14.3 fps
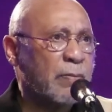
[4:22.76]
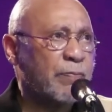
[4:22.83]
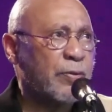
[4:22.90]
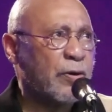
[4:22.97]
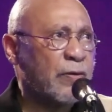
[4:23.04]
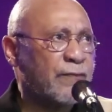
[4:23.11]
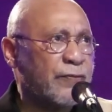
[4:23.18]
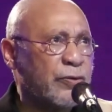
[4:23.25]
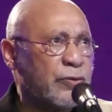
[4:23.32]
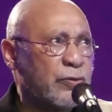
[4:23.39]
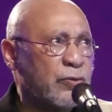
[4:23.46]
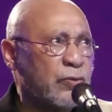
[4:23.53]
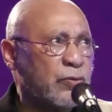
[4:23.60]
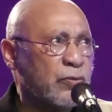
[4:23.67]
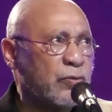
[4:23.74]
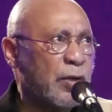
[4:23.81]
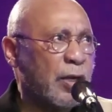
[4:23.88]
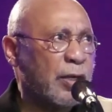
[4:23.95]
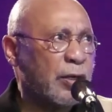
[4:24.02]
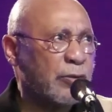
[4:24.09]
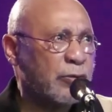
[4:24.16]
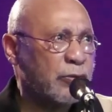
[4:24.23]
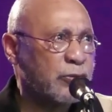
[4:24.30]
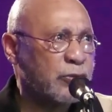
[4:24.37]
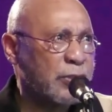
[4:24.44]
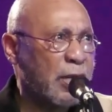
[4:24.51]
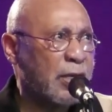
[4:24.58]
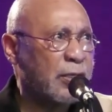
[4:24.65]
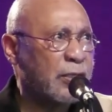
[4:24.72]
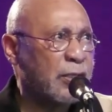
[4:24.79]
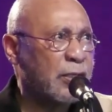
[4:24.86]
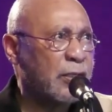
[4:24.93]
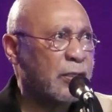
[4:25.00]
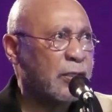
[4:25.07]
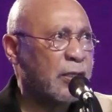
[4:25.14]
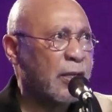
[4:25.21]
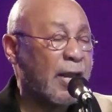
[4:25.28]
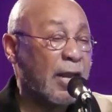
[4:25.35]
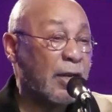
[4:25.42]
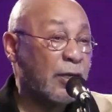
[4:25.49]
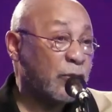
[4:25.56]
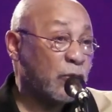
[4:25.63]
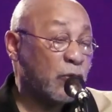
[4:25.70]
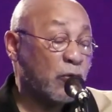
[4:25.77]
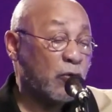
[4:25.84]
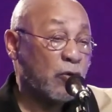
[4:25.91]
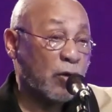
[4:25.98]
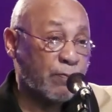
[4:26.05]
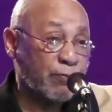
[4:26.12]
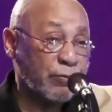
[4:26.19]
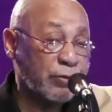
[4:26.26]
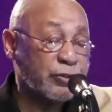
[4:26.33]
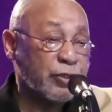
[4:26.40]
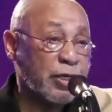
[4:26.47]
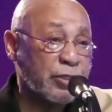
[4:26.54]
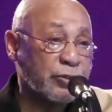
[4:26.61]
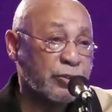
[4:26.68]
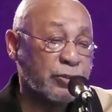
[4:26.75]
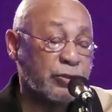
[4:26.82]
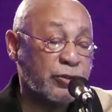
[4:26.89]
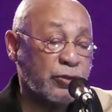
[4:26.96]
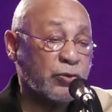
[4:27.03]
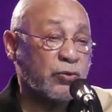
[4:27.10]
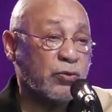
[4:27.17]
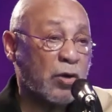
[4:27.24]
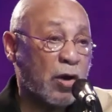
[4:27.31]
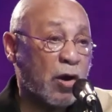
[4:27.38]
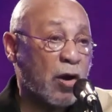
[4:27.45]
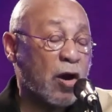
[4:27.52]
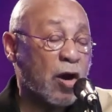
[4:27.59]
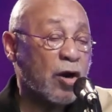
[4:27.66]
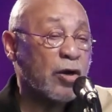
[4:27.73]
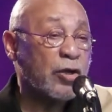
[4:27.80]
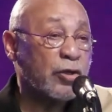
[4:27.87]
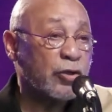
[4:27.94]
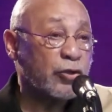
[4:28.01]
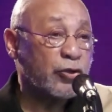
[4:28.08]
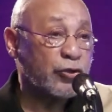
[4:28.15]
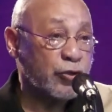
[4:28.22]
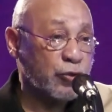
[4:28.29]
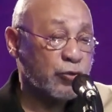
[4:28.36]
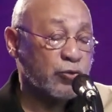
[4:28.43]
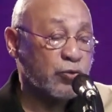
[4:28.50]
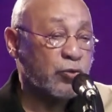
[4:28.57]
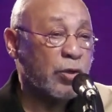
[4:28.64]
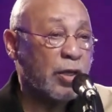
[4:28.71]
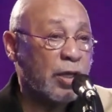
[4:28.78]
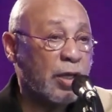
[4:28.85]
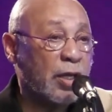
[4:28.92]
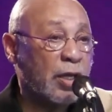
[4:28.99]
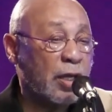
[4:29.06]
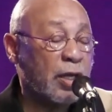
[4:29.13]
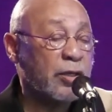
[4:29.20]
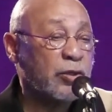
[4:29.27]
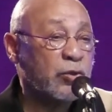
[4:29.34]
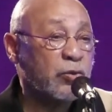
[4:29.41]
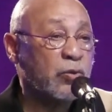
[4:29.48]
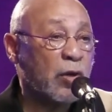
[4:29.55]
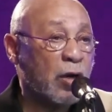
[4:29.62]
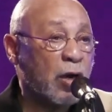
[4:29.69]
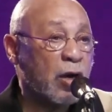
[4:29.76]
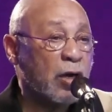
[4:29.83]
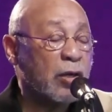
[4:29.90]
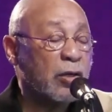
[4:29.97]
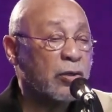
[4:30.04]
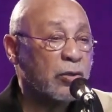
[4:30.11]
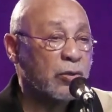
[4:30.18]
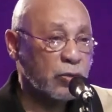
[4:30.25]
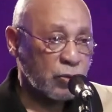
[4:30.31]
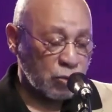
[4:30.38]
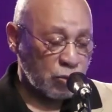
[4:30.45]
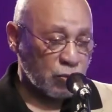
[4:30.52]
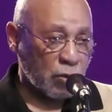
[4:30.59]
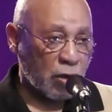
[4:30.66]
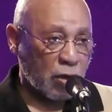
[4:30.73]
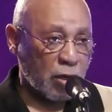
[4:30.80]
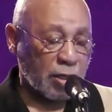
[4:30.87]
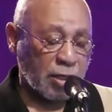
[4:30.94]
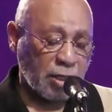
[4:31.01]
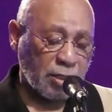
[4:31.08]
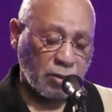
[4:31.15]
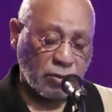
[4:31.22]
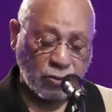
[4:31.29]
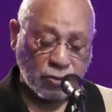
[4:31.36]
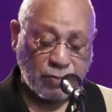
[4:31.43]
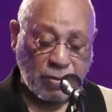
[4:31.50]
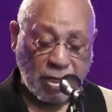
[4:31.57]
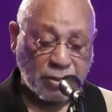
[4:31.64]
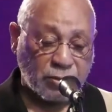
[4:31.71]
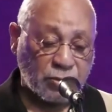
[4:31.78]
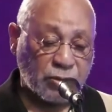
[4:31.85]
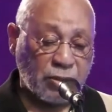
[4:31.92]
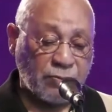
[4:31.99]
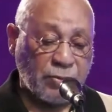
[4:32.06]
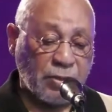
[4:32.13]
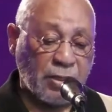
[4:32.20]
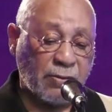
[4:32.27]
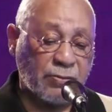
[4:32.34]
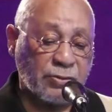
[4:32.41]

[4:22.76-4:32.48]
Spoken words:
purview and understanding and or appreciation. You are you, and you are who you are. It kind of goes back to something